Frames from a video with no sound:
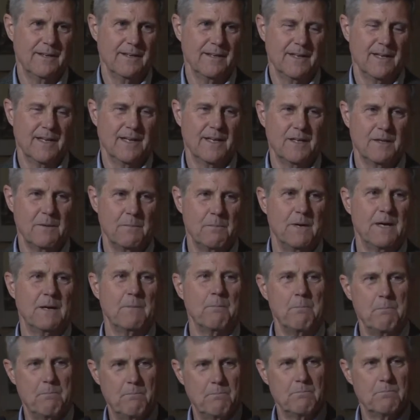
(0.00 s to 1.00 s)
uh, and the
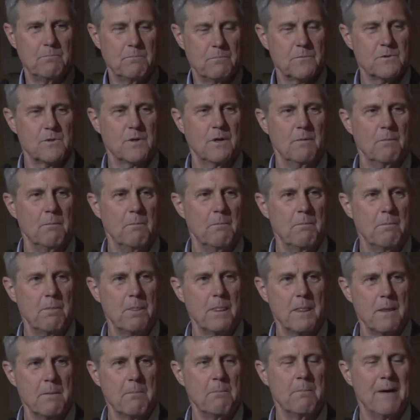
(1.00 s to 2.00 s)
big sort of
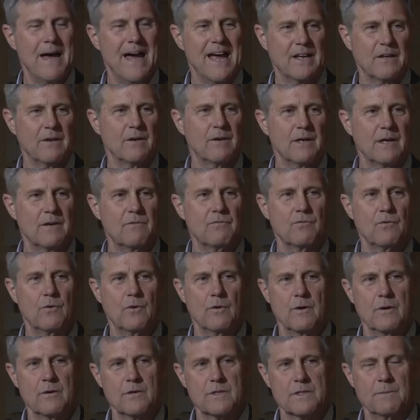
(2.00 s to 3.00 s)
bang you get
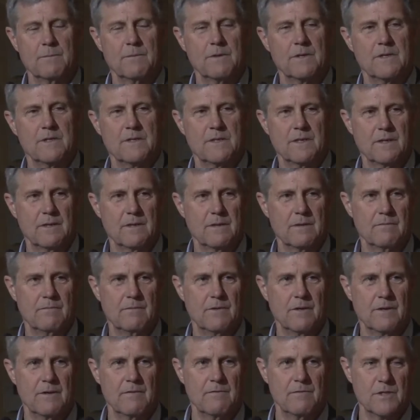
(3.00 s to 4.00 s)
for it or some of these other
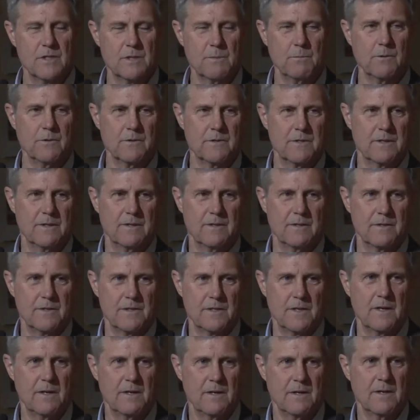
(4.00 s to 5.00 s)
very visible
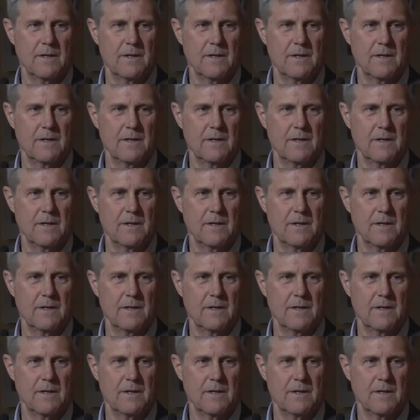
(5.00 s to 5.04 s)
terrorist